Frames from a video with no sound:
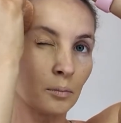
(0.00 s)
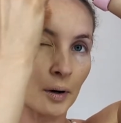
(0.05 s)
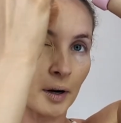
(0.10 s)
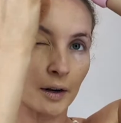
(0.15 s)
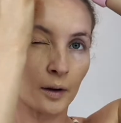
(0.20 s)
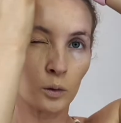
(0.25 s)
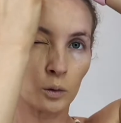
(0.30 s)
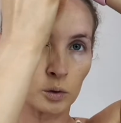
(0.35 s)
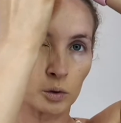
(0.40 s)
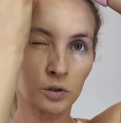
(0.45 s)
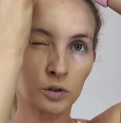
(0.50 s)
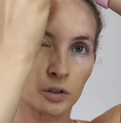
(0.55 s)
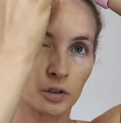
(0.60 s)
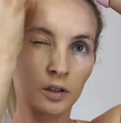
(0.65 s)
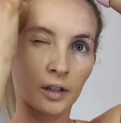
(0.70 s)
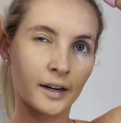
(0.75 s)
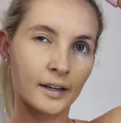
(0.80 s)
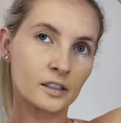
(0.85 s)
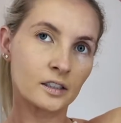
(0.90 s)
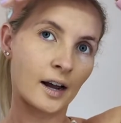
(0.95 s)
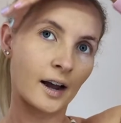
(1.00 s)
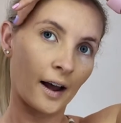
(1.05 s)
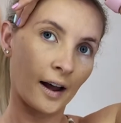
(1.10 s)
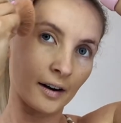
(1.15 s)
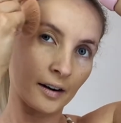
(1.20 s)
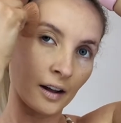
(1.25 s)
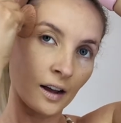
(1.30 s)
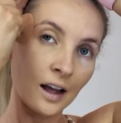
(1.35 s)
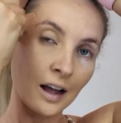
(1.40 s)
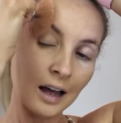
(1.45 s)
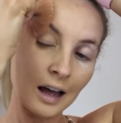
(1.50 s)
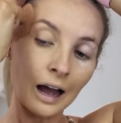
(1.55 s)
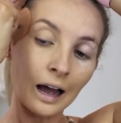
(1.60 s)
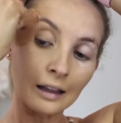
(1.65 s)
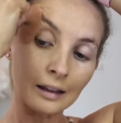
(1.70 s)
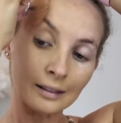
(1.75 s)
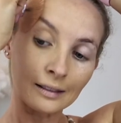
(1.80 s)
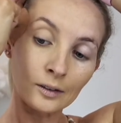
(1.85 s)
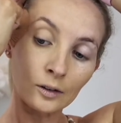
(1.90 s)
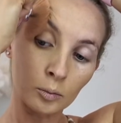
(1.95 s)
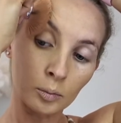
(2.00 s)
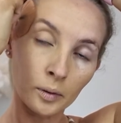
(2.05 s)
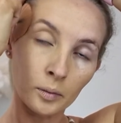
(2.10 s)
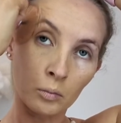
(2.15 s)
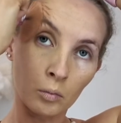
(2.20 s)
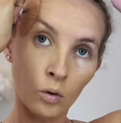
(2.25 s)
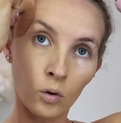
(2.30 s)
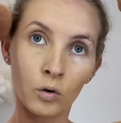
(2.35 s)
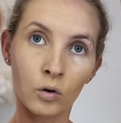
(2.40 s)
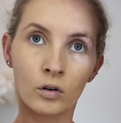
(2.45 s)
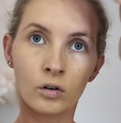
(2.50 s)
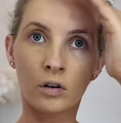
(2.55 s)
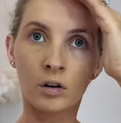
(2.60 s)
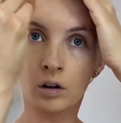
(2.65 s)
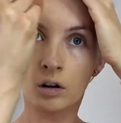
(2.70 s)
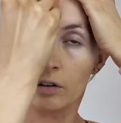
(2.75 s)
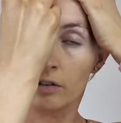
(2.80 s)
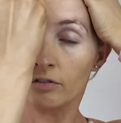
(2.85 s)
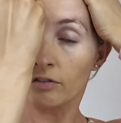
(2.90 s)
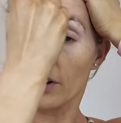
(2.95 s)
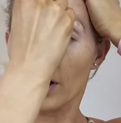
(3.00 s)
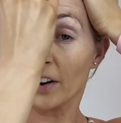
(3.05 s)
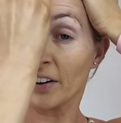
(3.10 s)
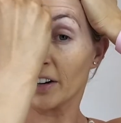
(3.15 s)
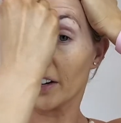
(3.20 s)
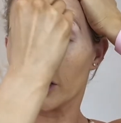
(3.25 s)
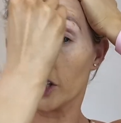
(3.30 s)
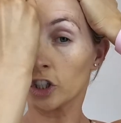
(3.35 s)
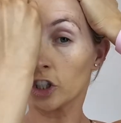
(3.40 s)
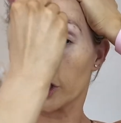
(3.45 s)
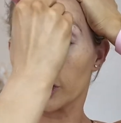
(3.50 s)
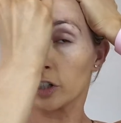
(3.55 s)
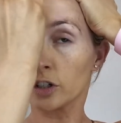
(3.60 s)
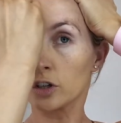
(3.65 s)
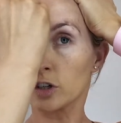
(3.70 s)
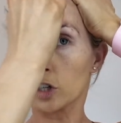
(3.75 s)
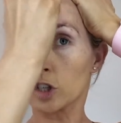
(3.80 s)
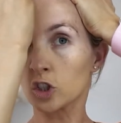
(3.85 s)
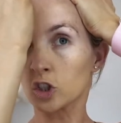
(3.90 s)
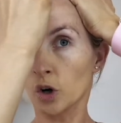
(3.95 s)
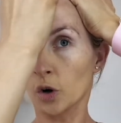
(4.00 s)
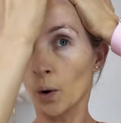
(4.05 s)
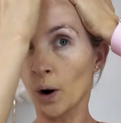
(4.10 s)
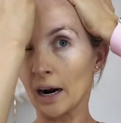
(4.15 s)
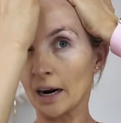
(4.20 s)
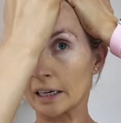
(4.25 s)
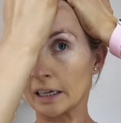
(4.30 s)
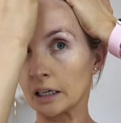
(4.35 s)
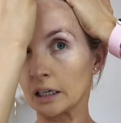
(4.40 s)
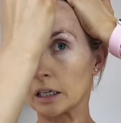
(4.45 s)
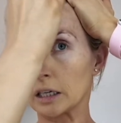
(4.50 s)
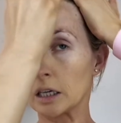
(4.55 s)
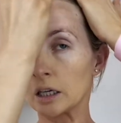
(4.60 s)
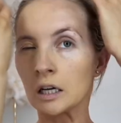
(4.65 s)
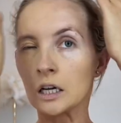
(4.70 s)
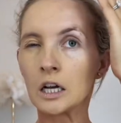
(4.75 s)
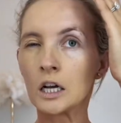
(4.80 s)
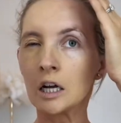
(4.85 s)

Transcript: But I also like to add a little bit more foundation so I can,